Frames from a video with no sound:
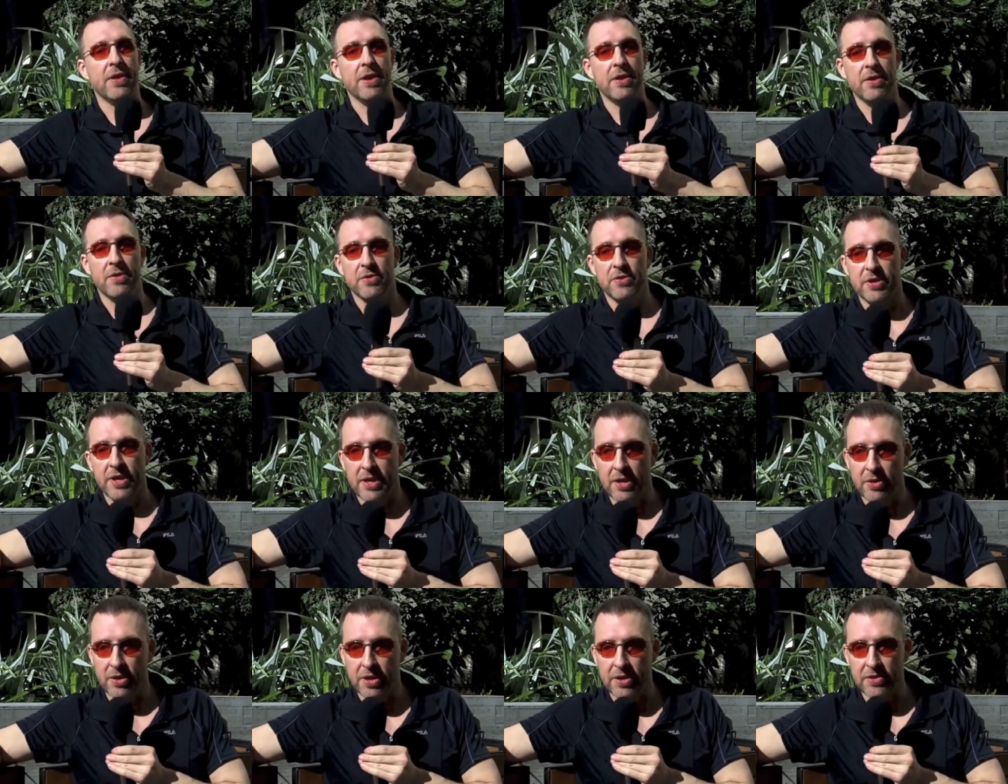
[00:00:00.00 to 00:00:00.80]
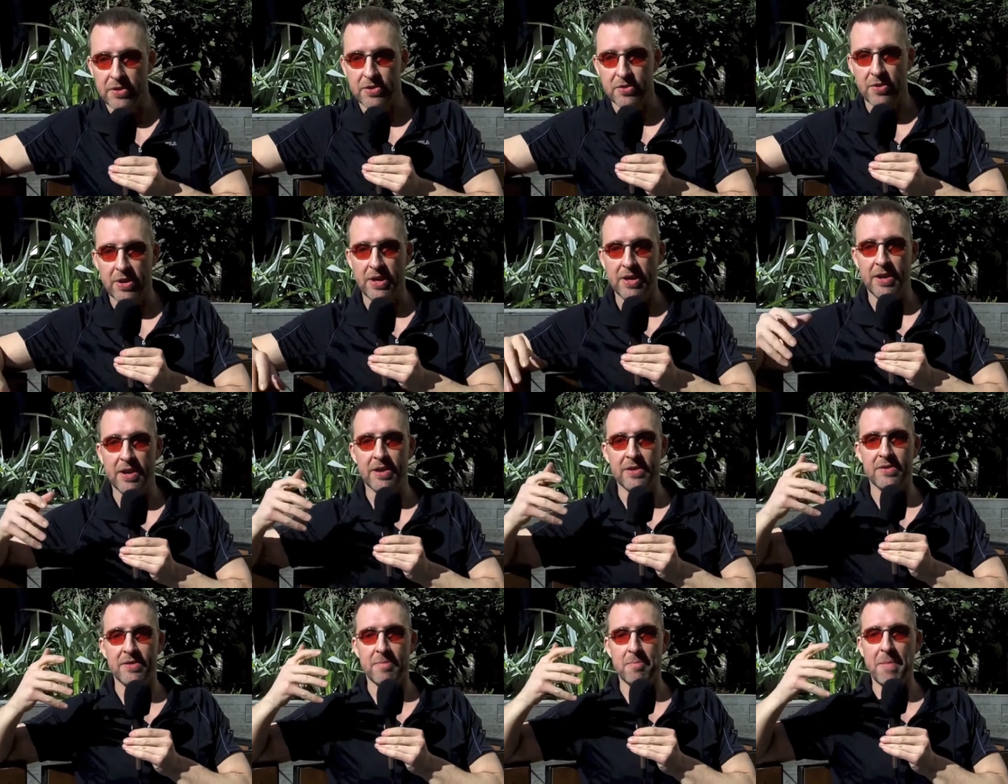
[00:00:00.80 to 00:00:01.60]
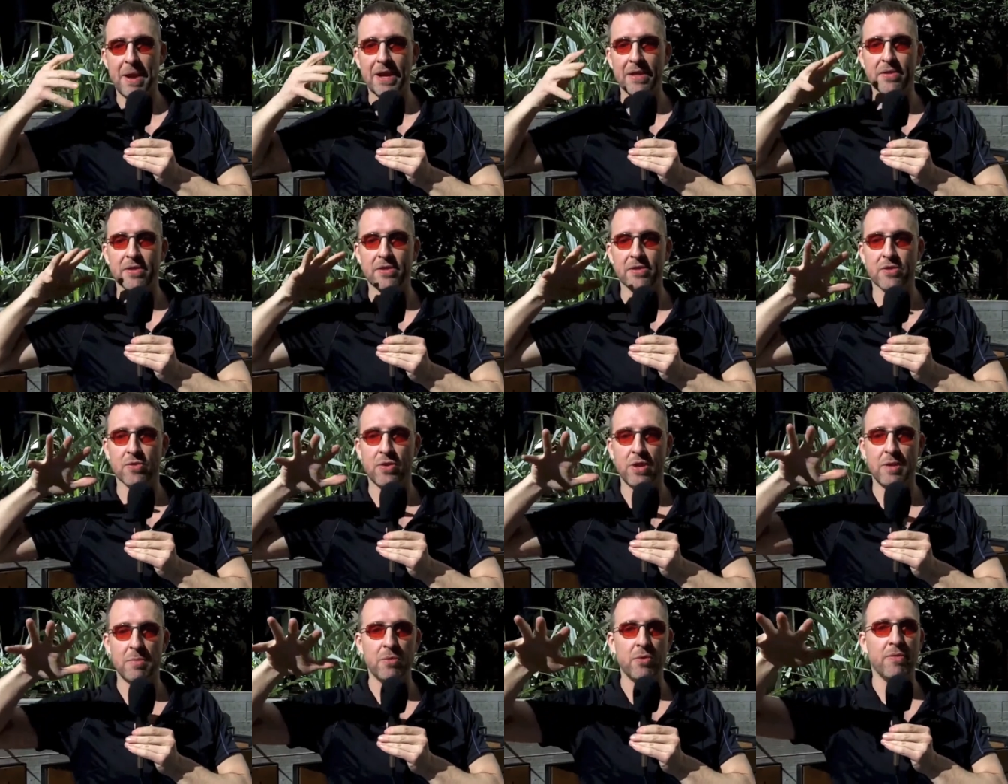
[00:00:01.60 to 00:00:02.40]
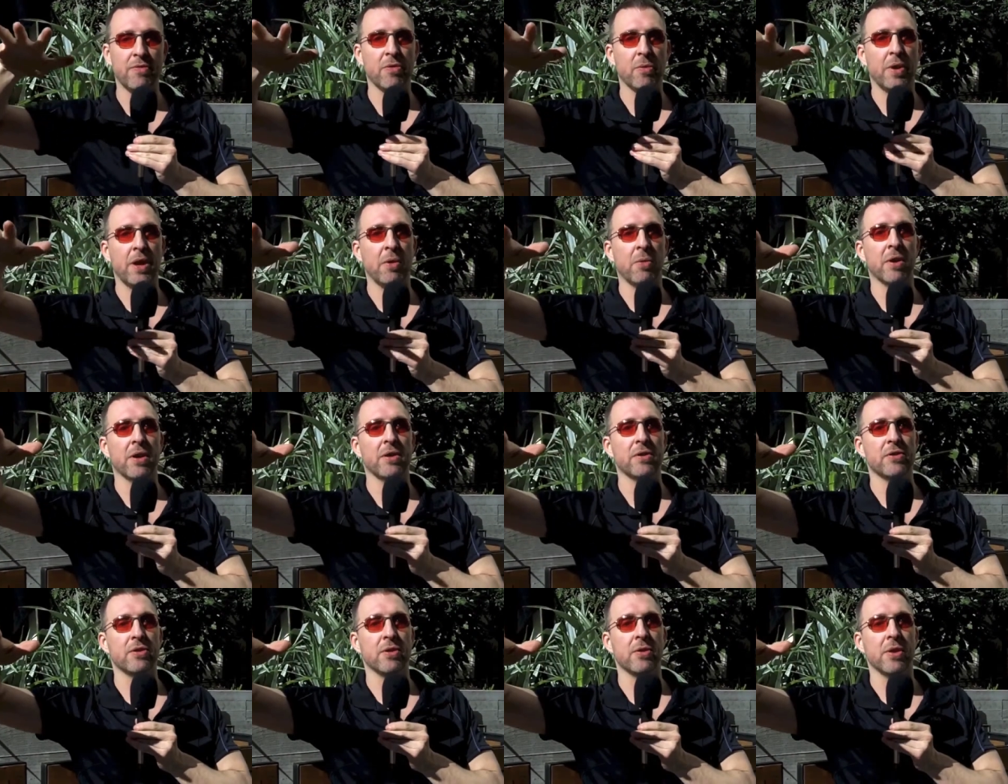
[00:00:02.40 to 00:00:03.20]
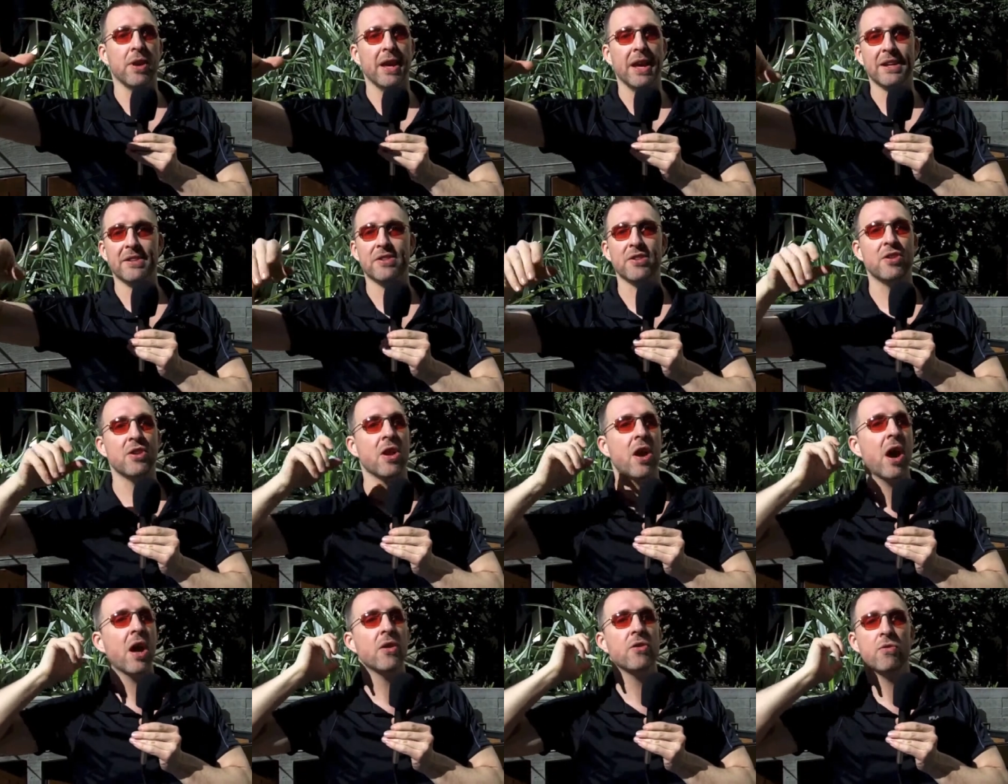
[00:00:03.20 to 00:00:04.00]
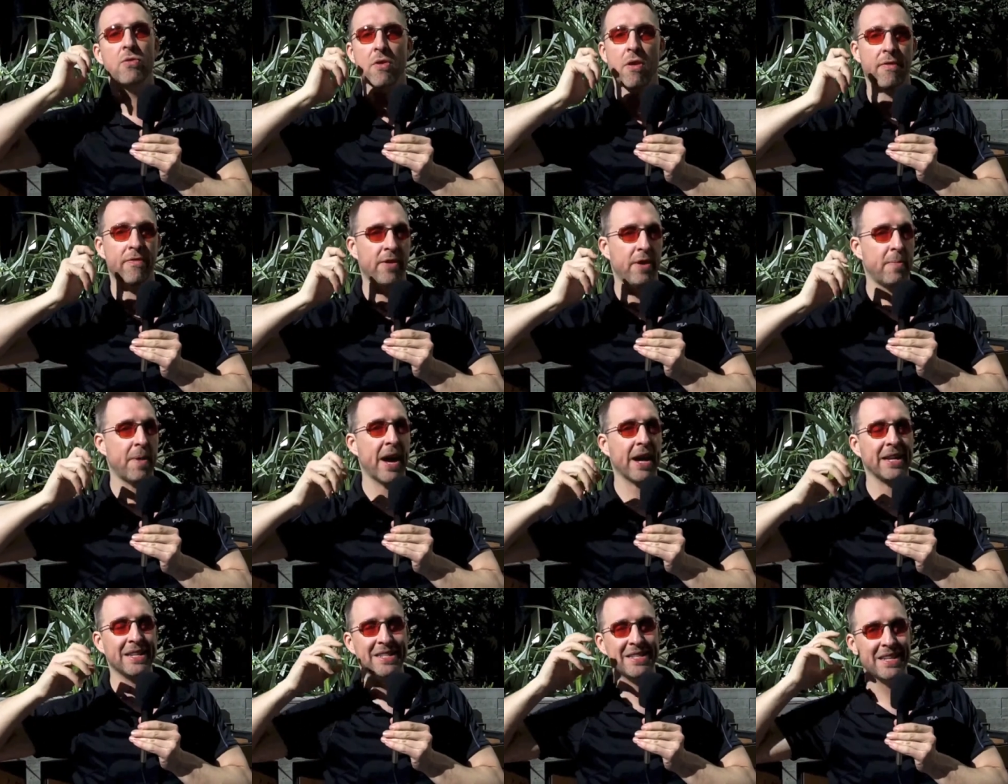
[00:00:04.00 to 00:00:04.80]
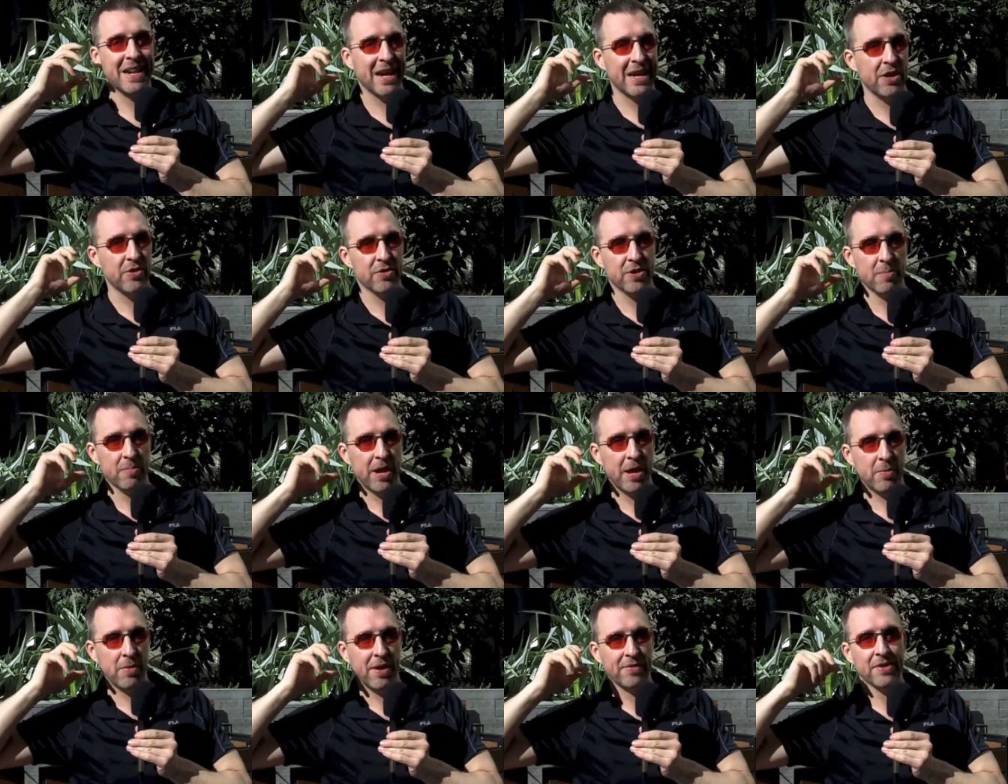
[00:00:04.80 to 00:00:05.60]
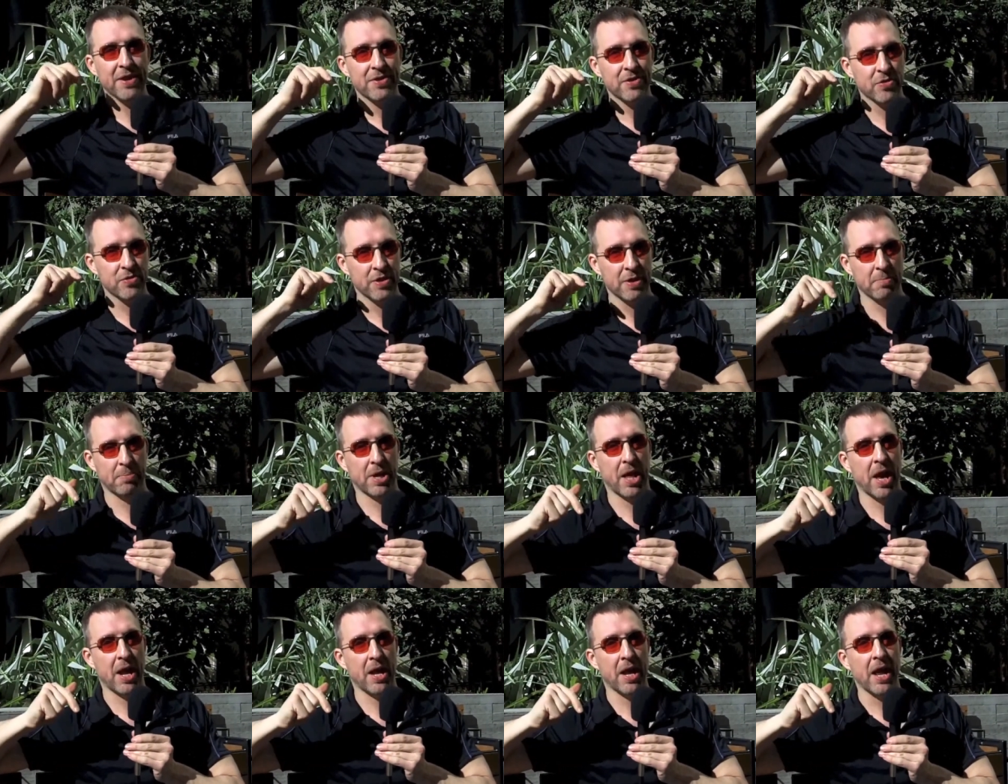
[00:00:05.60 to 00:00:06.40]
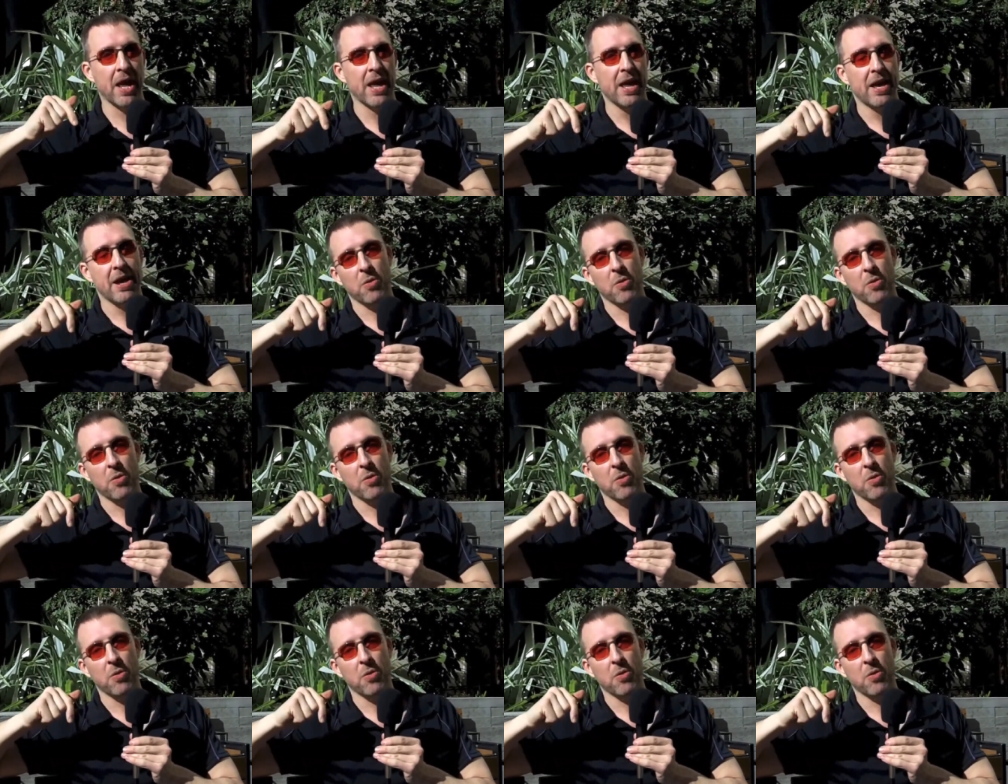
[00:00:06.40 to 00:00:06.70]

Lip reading: and then you sit and look at the screen and make the screen move the way you want it to. It's not neurofeedback. It's not using brainwaves. It's using blood.